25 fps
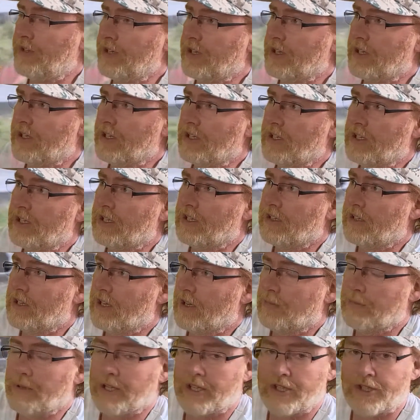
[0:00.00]

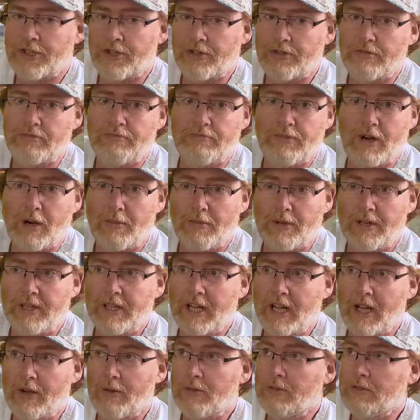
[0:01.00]
a picture probably
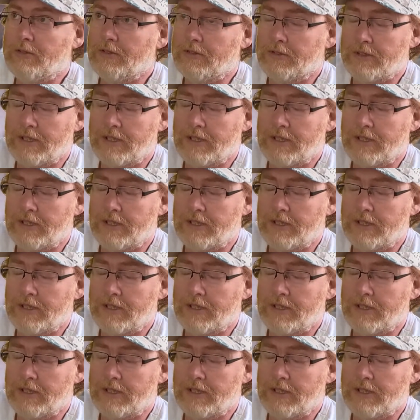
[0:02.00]
now